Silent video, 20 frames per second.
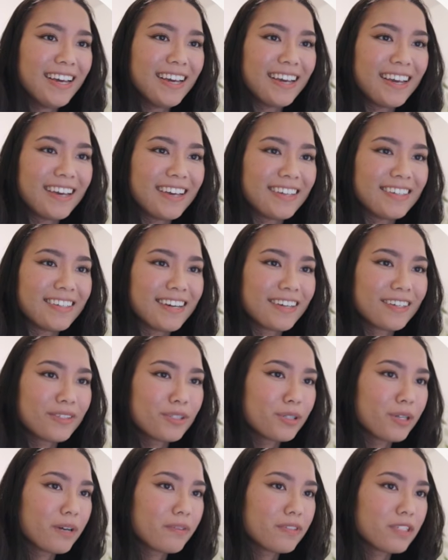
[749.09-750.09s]
And I
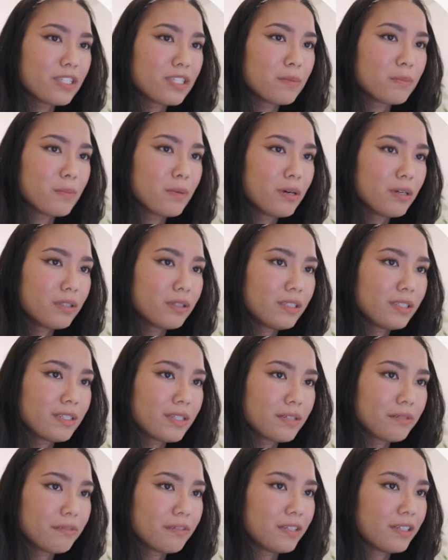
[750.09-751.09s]
also have a small
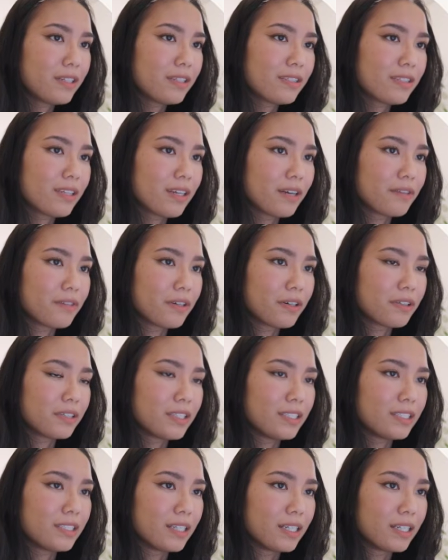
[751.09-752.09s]
list of things that I've
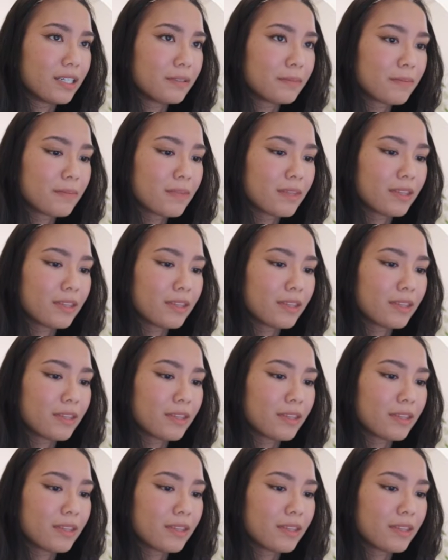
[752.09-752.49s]
already done